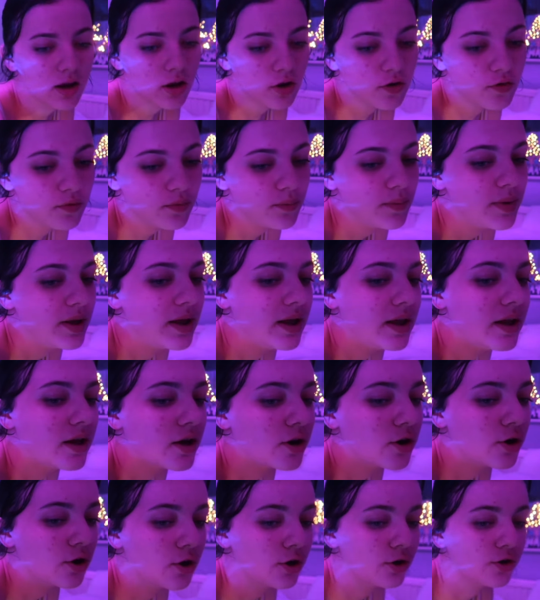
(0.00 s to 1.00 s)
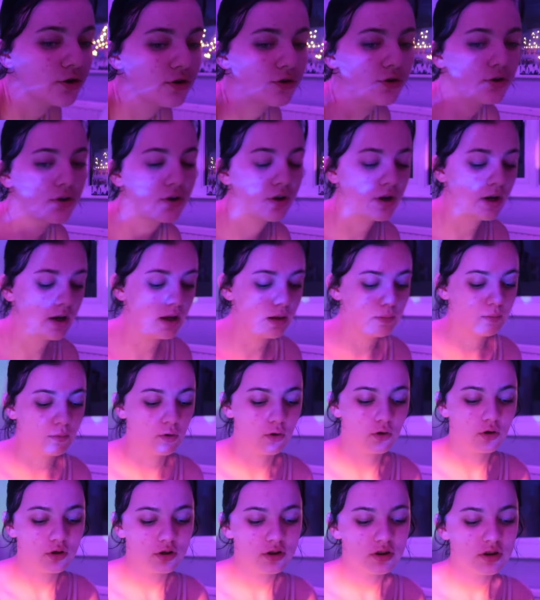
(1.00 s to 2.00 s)
love me a good lip
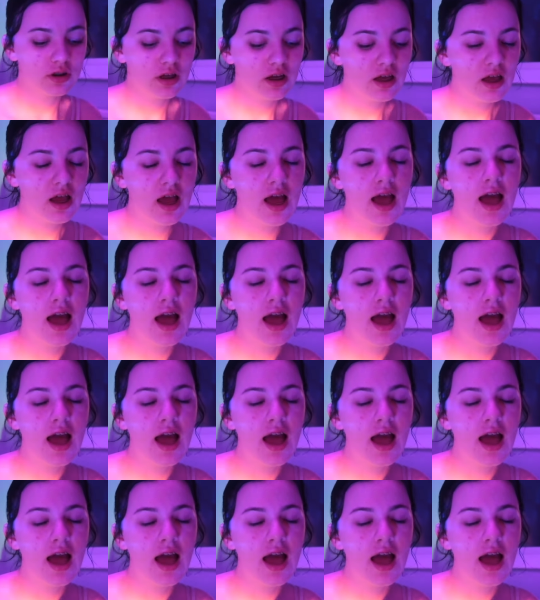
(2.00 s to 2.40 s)
gloss,